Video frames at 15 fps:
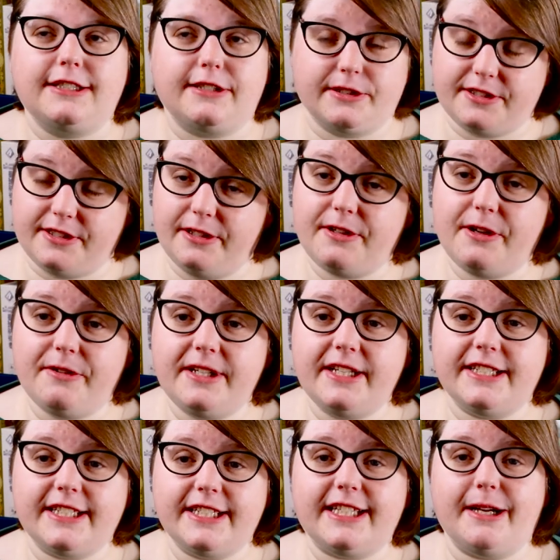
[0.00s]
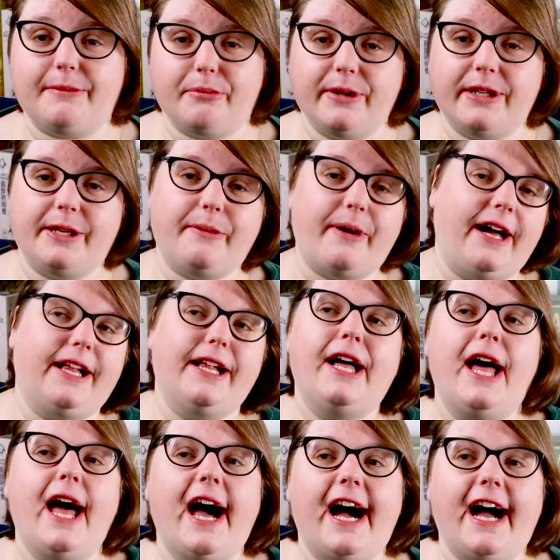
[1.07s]
So it's not only I did that pretty well,
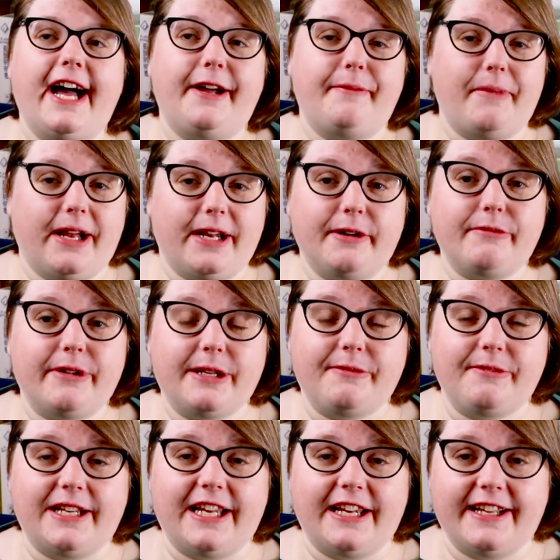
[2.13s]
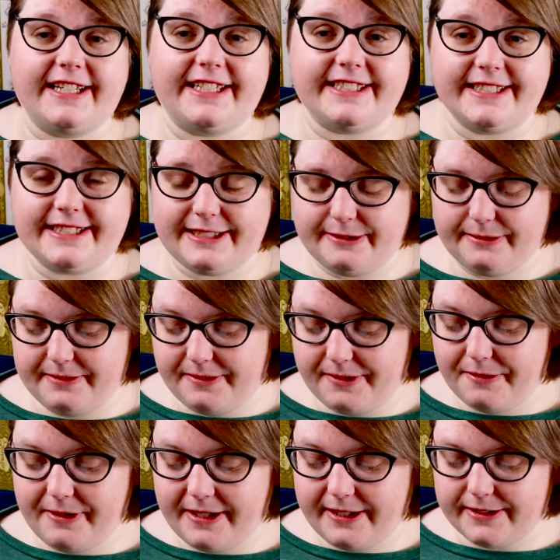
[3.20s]
um, and I really, really liked it. So it
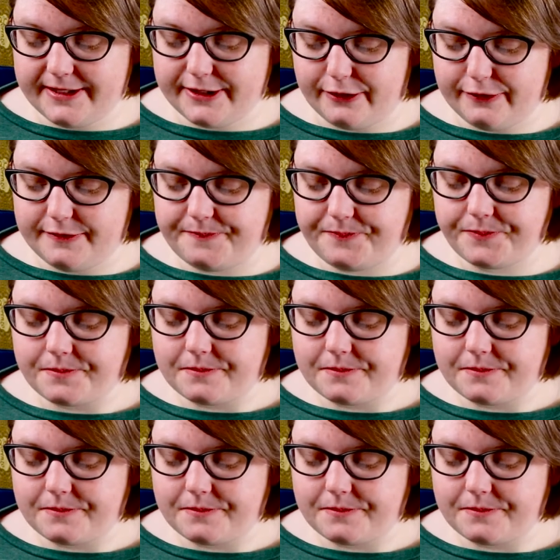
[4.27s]
was really good stuff.